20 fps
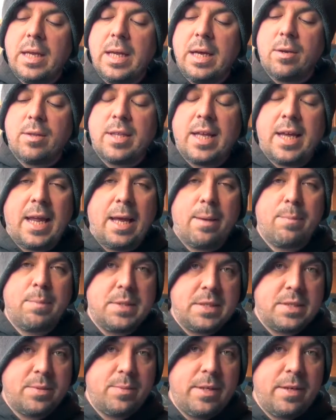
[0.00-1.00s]
Now that
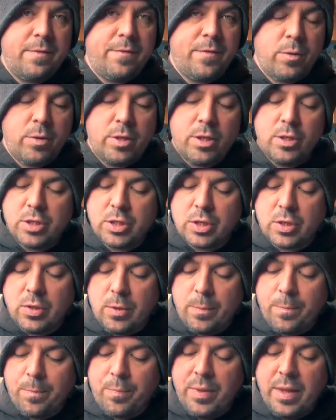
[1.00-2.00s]
happened to me a few years
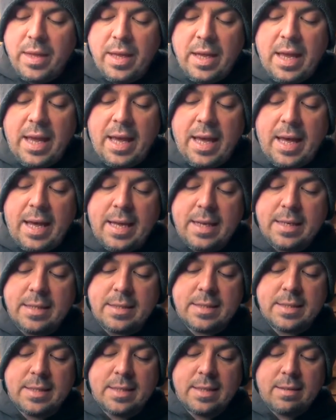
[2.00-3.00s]
ago,
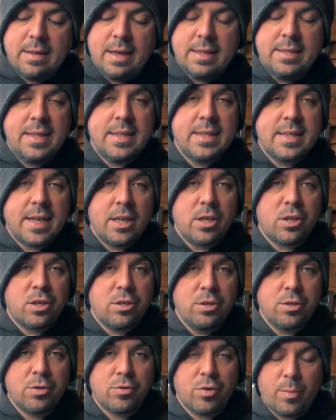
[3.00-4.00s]
and I did get a
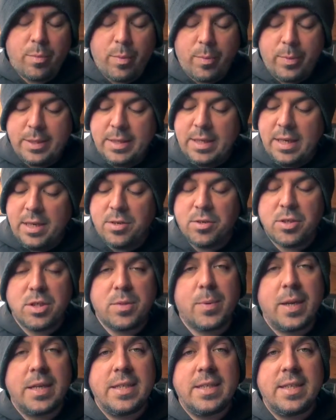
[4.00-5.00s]
good crop of
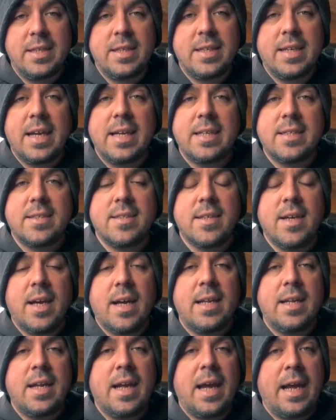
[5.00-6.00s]
potatoes, but I didn't get
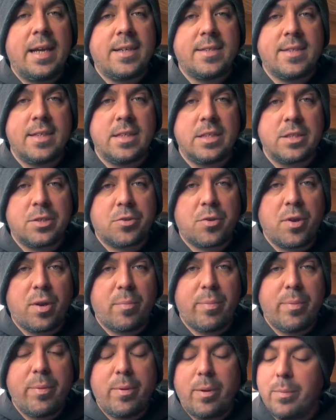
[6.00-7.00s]
an excellent
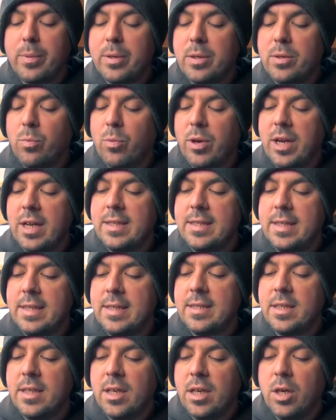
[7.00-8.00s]
crop. But what I
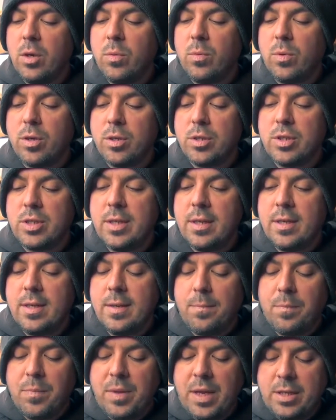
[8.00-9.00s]
did was
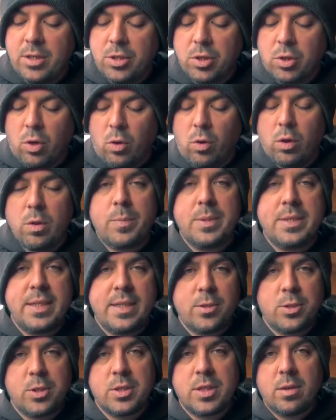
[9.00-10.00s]
I took all the
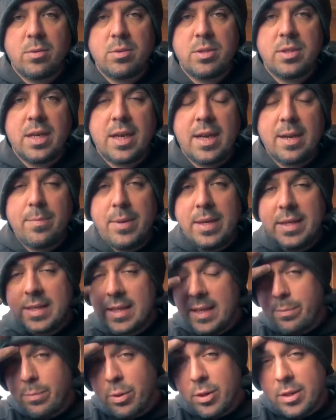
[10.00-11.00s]
potatoes out and I
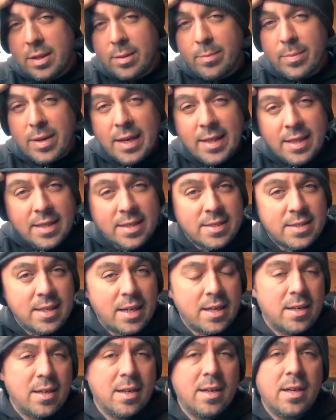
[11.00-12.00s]
basically put them in the
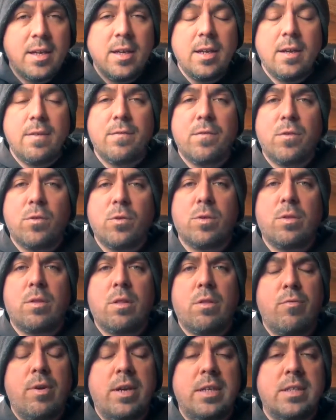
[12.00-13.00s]
sun for
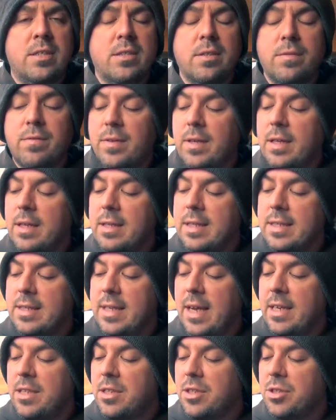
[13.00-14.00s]
the rest of the
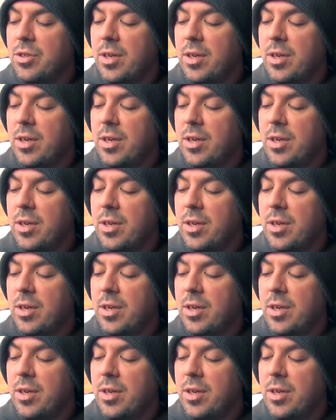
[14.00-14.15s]
day to